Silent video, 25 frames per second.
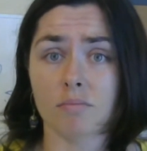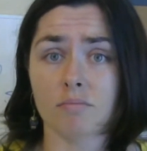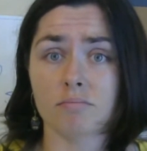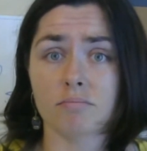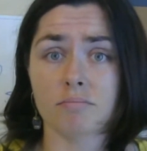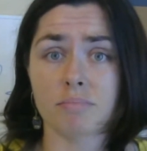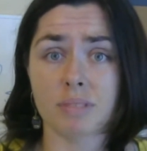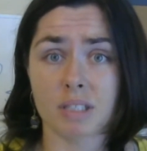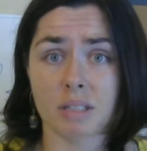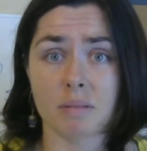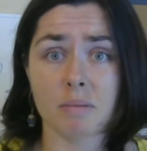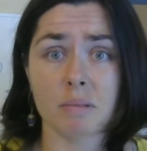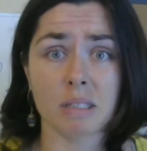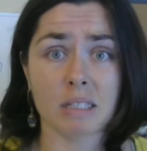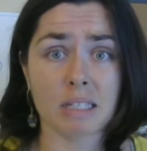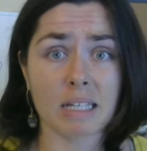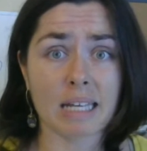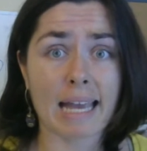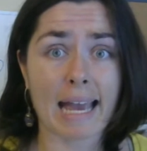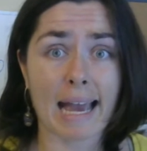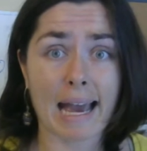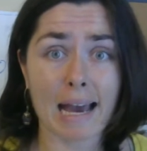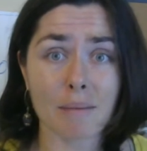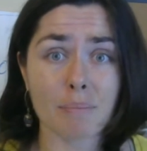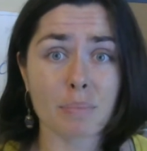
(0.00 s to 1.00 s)
seemingly
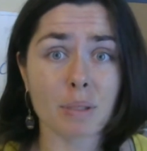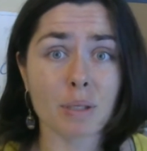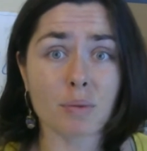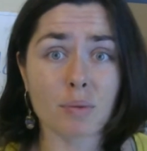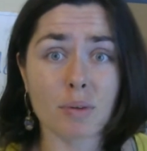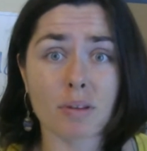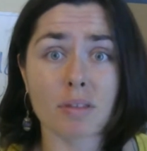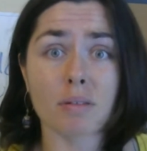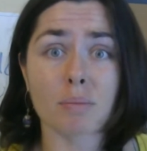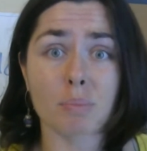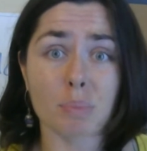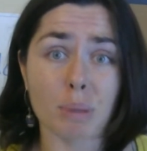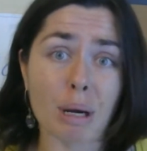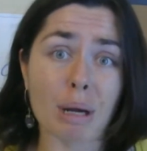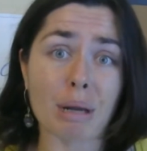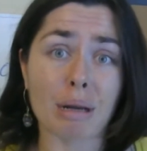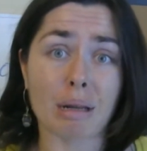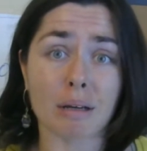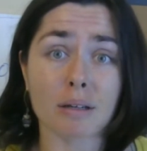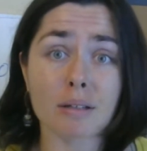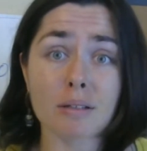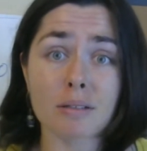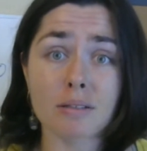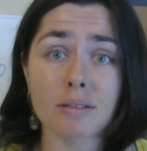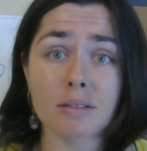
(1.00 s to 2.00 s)
happy with the
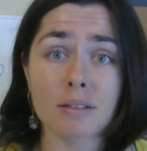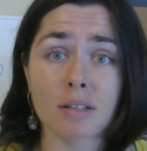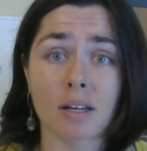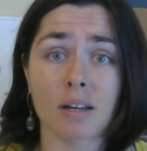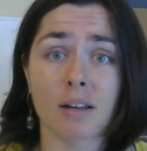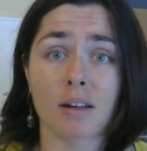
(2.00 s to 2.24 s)
products.